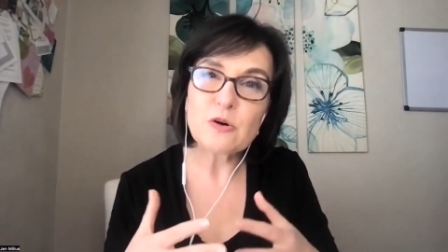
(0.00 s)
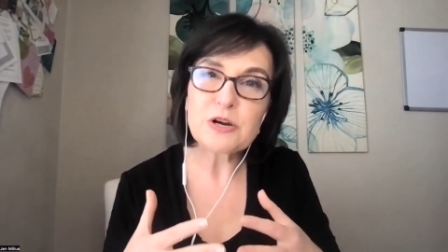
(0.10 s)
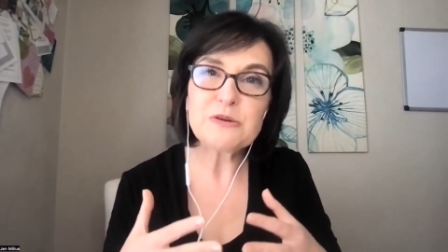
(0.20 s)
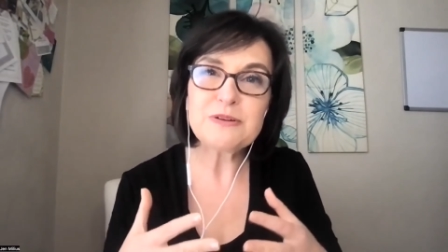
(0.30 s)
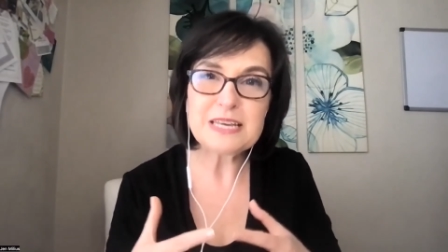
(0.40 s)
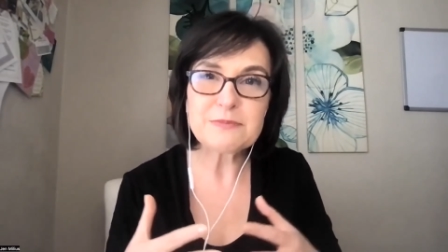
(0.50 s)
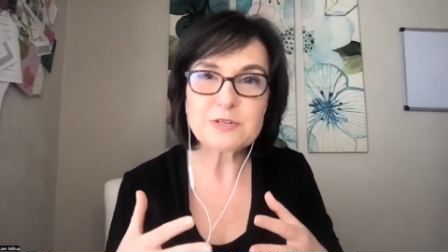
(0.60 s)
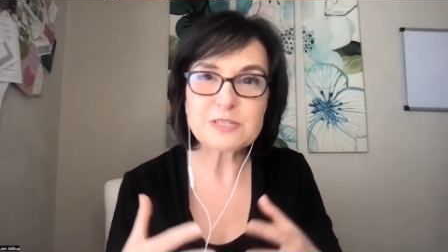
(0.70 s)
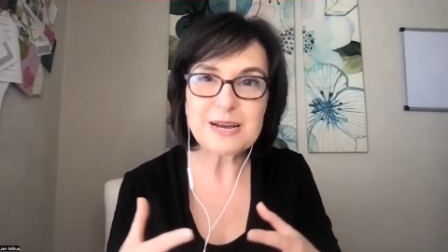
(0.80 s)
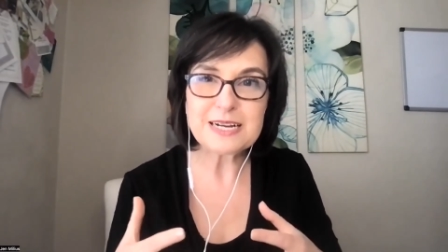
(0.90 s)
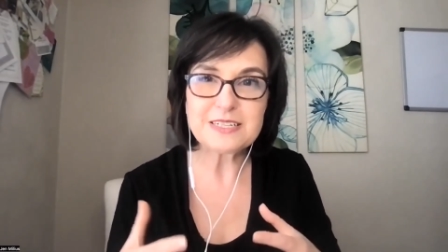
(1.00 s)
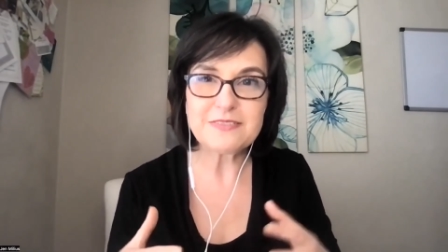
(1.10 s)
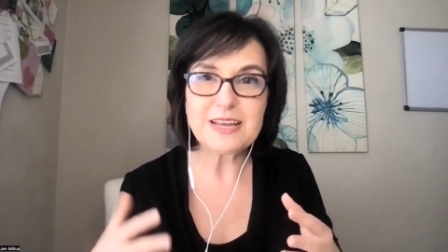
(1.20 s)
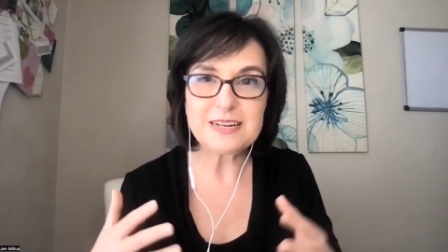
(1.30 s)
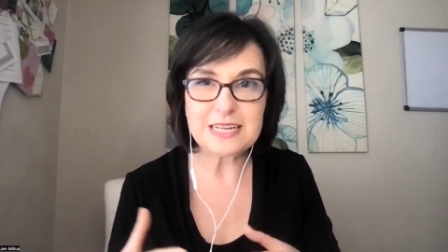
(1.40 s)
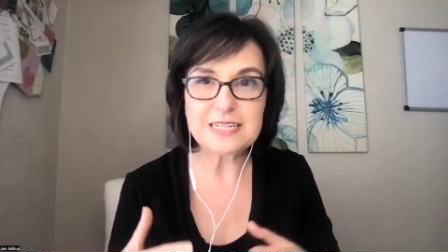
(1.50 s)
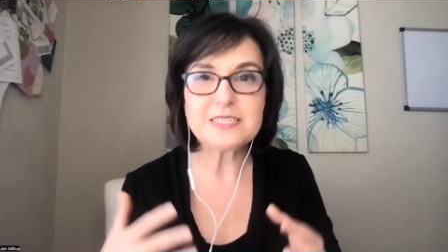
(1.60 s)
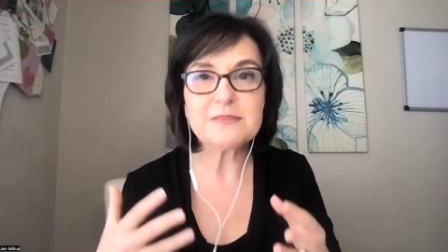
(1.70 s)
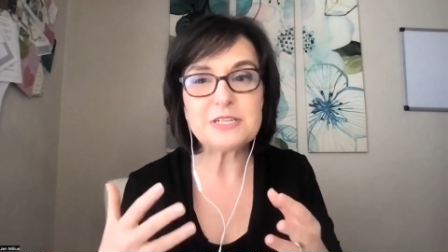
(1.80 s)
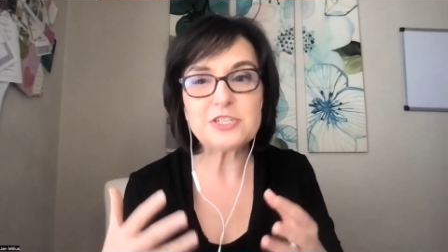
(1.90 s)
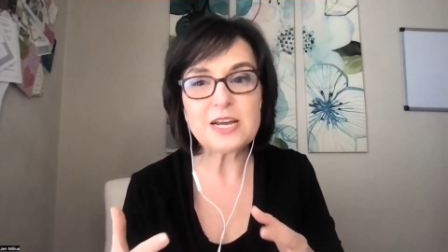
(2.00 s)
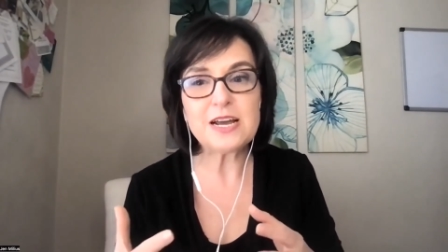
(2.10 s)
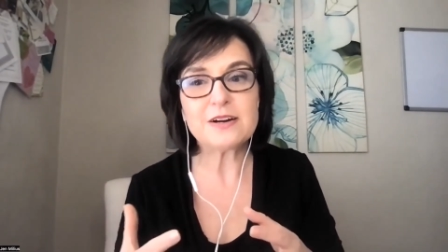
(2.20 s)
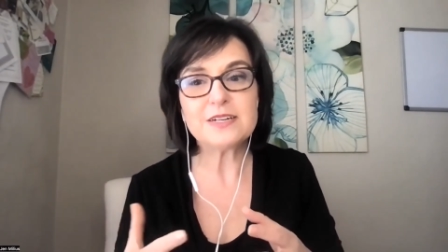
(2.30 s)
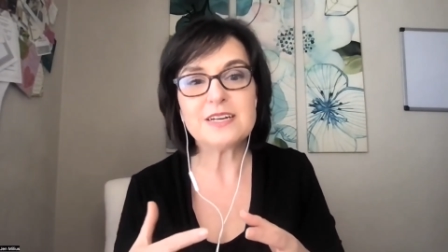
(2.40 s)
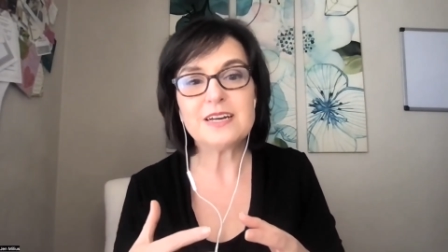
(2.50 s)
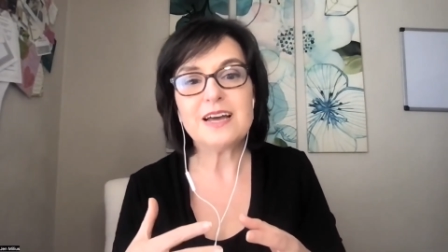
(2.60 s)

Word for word: your unique perspective that needs to be shared.